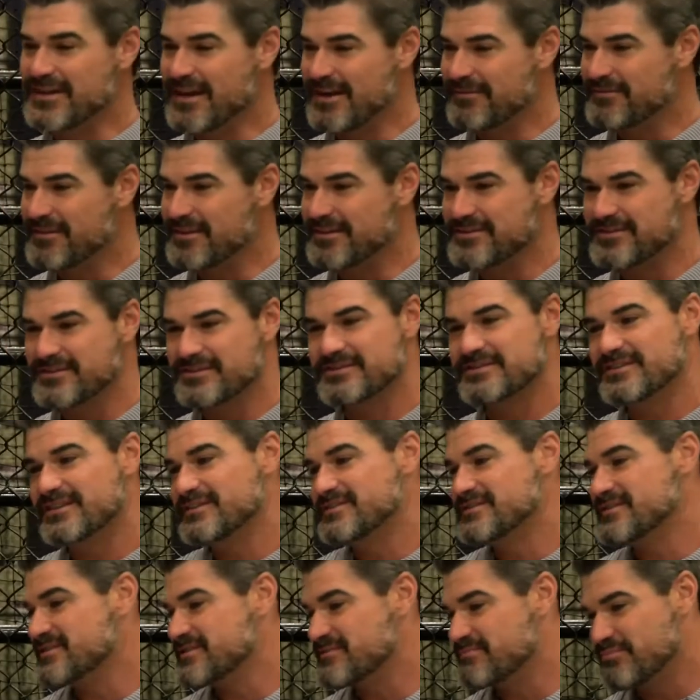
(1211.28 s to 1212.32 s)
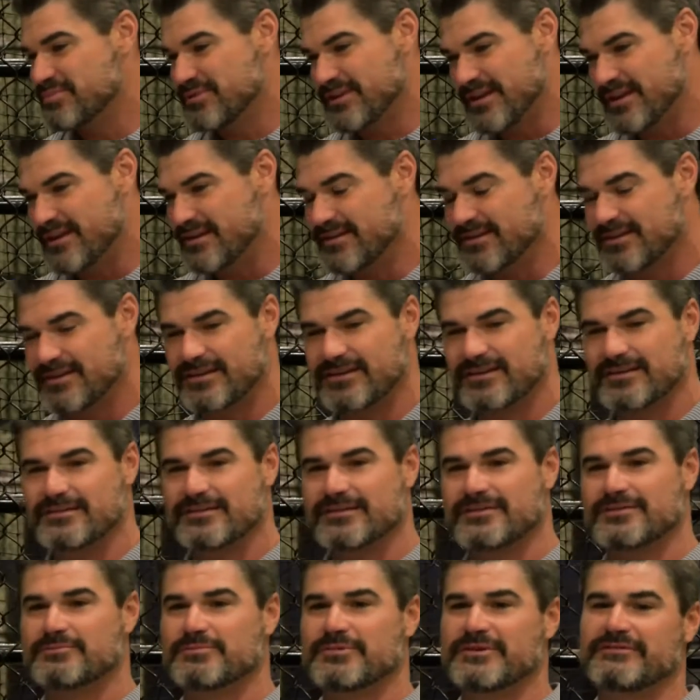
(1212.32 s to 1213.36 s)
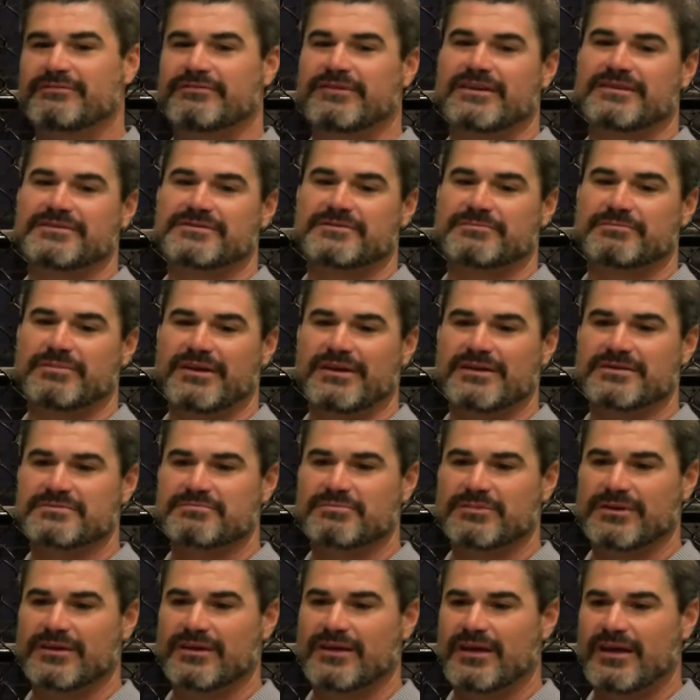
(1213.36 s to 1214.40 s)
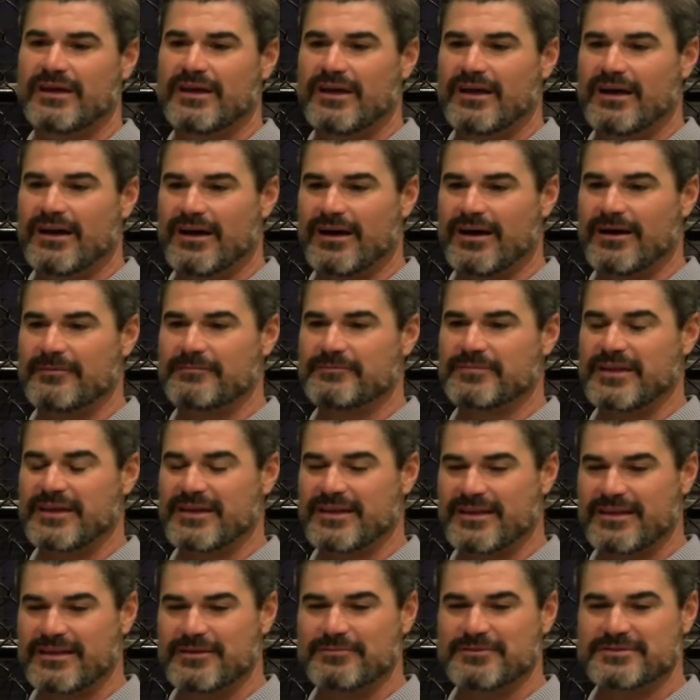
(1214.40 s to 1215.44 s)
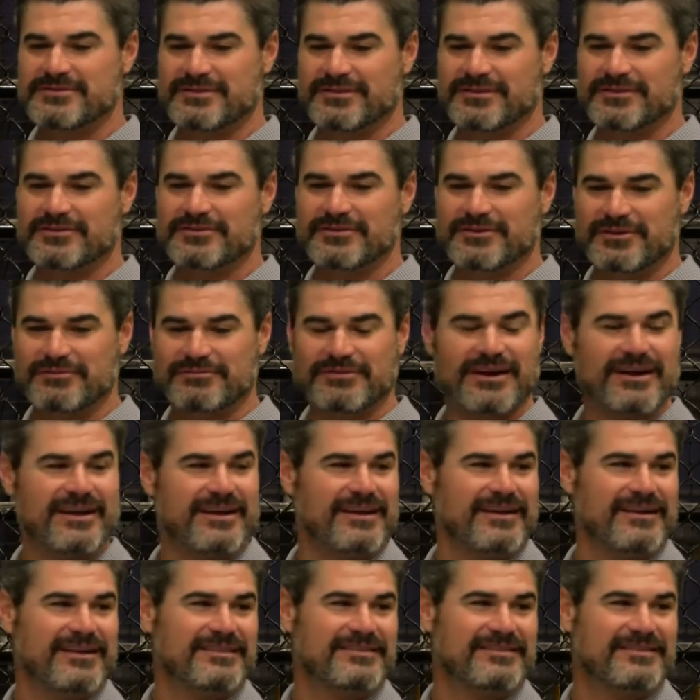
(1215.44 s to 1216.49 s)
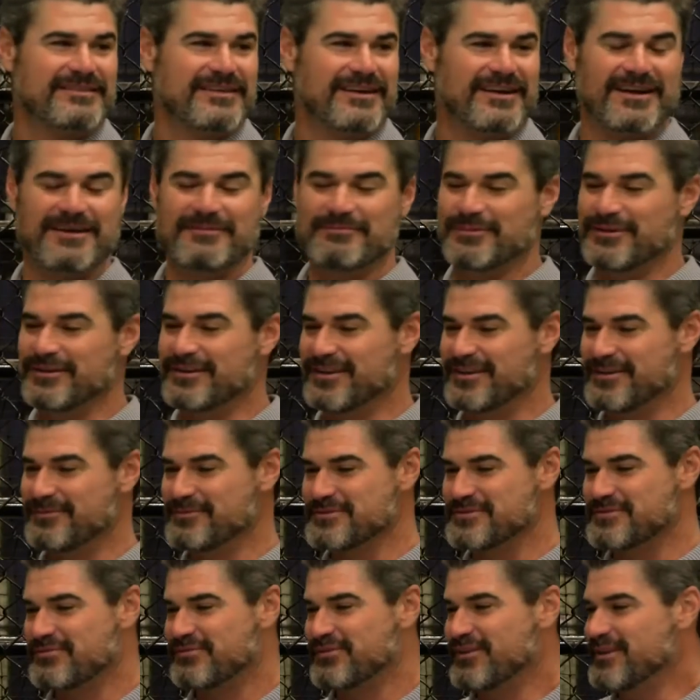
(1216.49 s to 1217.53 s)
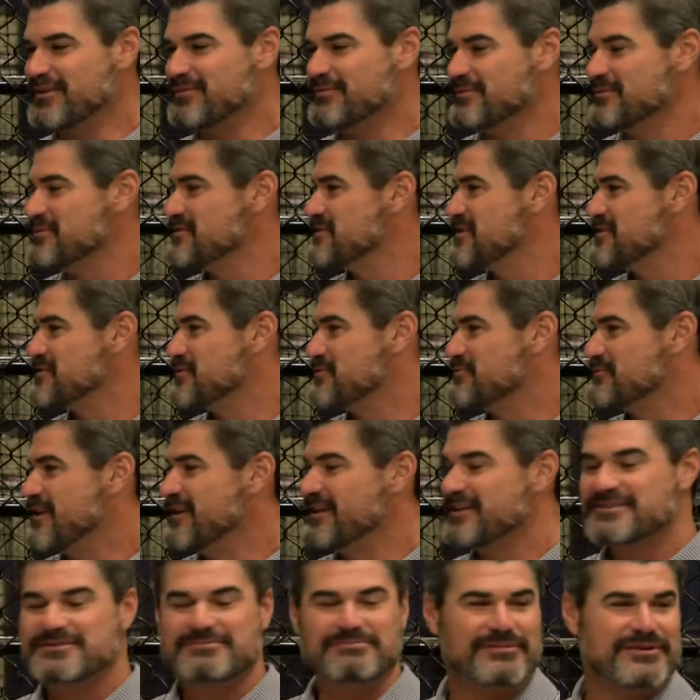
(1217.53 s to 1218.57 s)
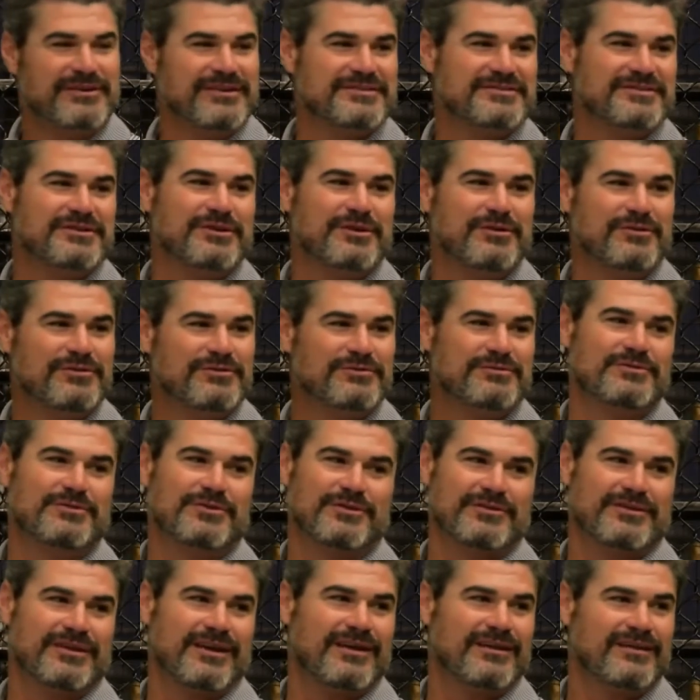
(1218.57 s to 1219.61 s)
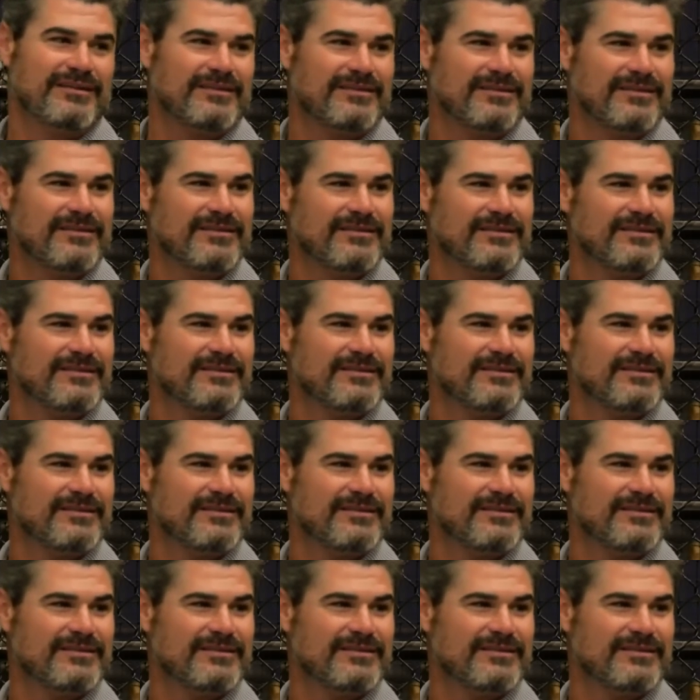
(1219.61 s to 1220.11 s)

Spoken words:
You just have to, it's just played at a little bit faster pace. But it was a little nerve-wracking at the time, but it was fun. It was such a great experience to go through all that.